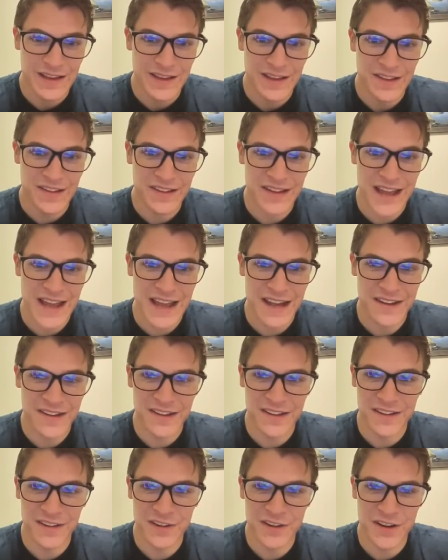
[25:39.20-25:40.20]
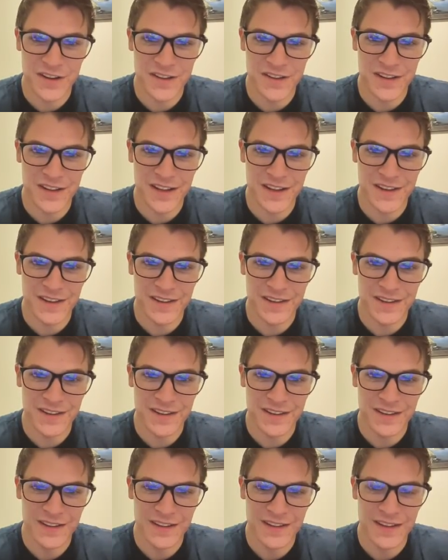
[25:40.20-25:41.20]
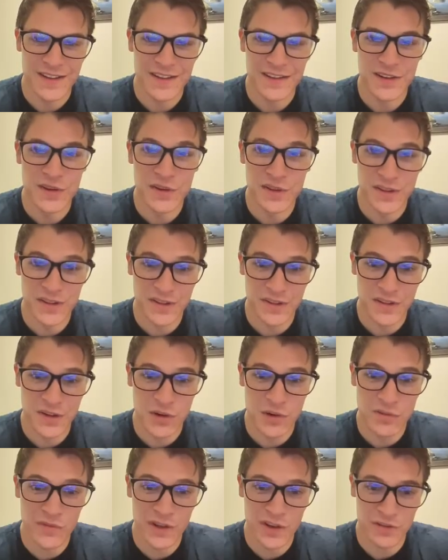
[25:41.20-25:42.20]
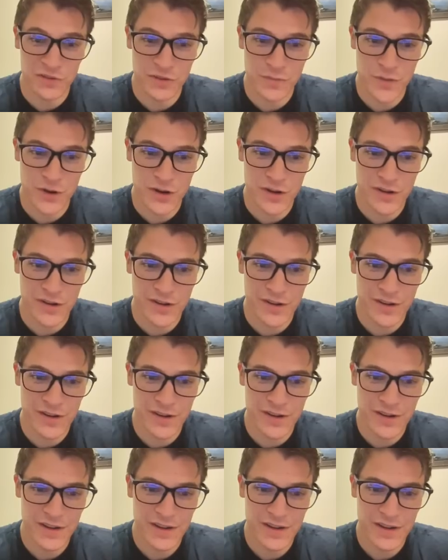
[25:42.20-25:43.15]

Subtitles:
Sacks his units in. Uses his own victory march.